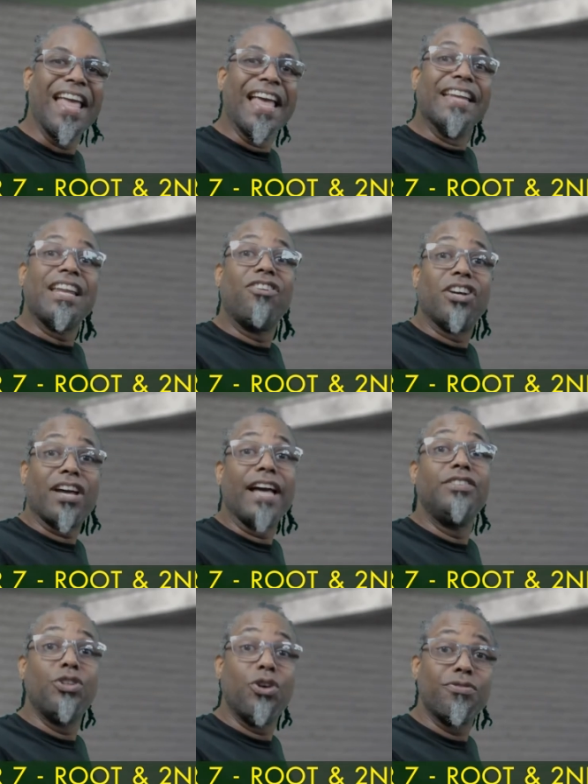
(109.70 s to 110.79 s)
Now look, I
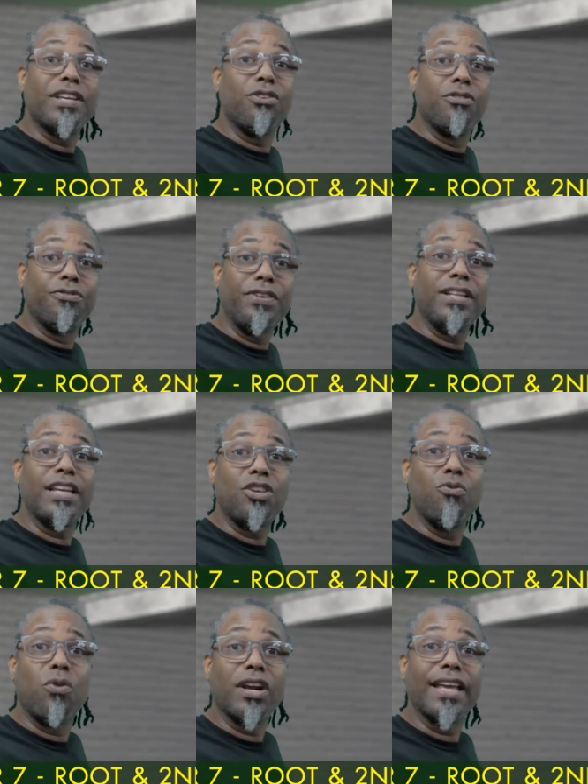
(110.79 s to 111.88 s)
know that you'll feel like you
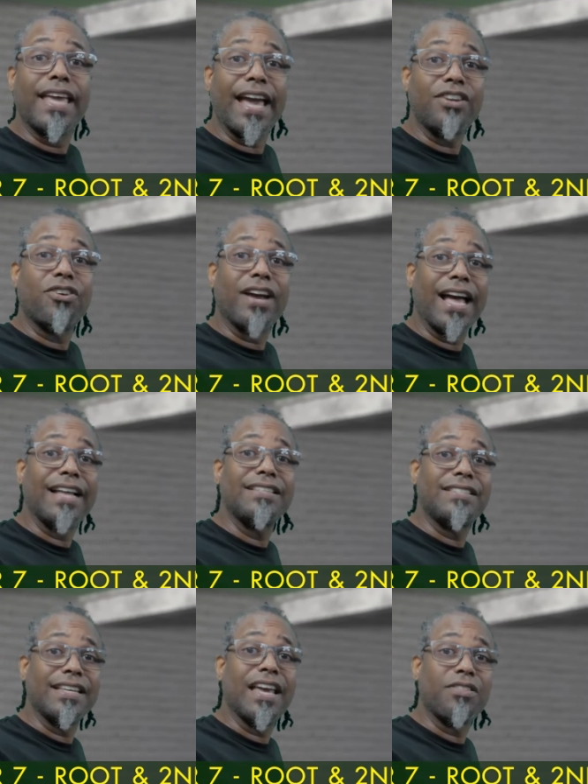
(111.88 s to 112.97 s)
want to get your hands
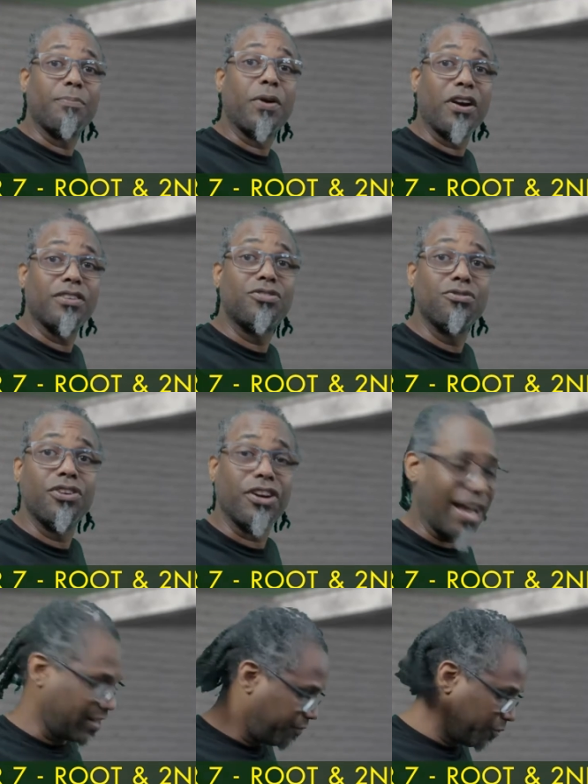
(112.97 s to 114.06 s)
together part sooner,
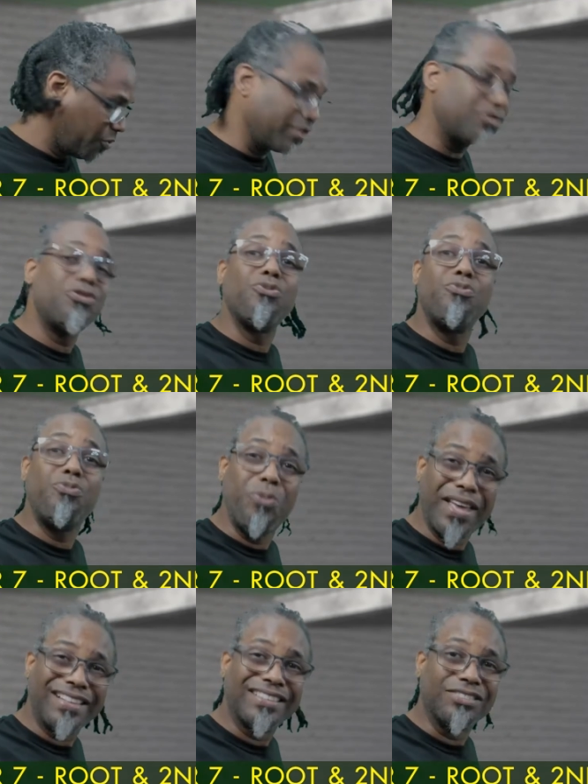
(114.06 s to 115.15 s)
and of course you
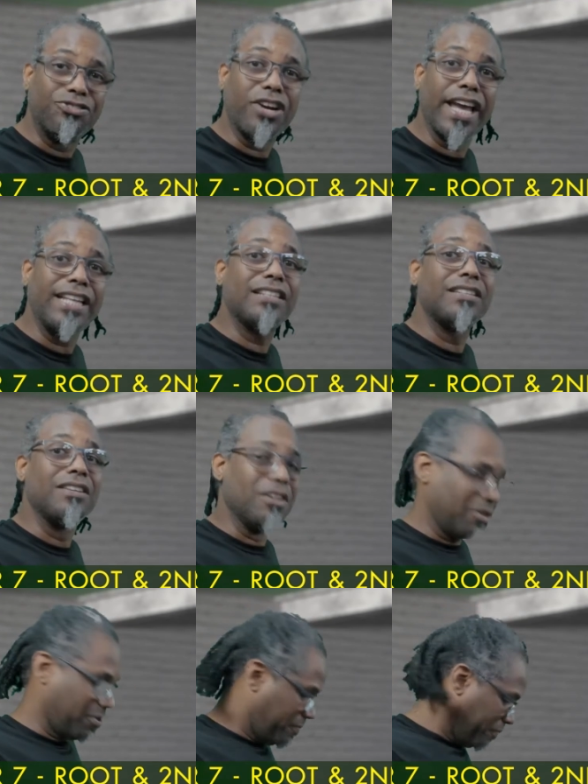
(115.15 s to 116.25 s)
will, right?
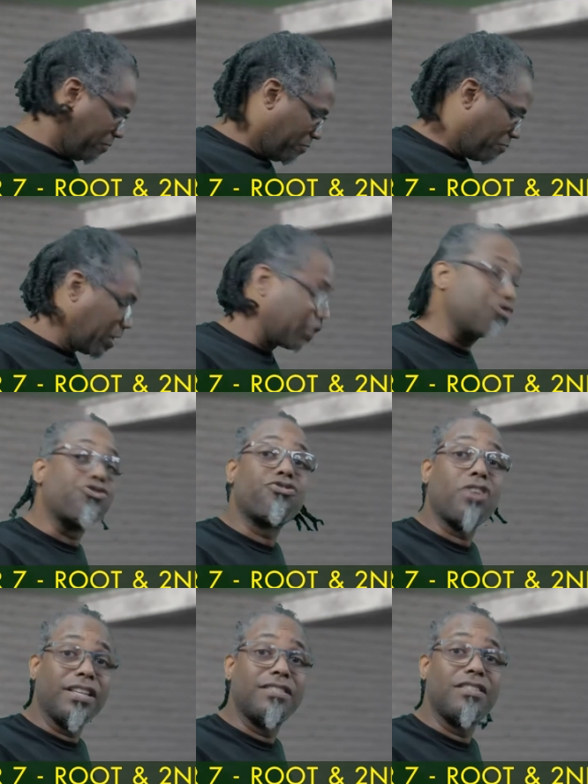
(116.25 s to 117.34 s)
But
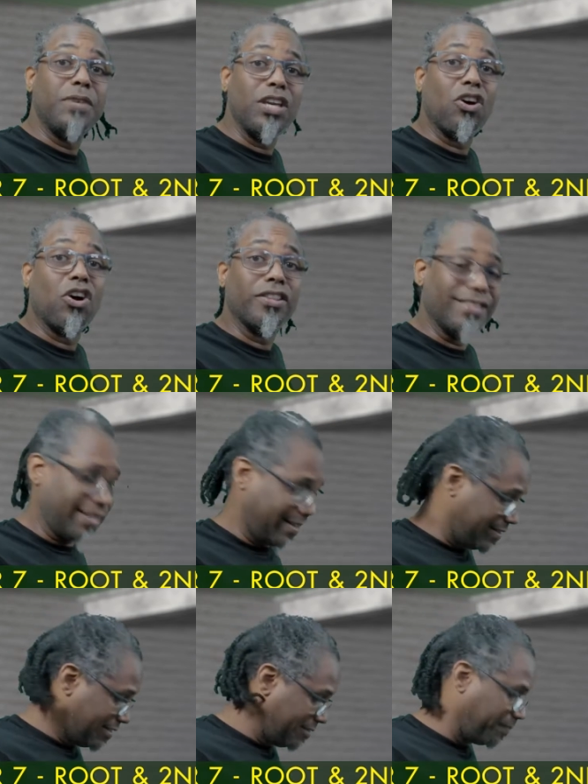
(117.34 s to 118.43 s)
trust me on this.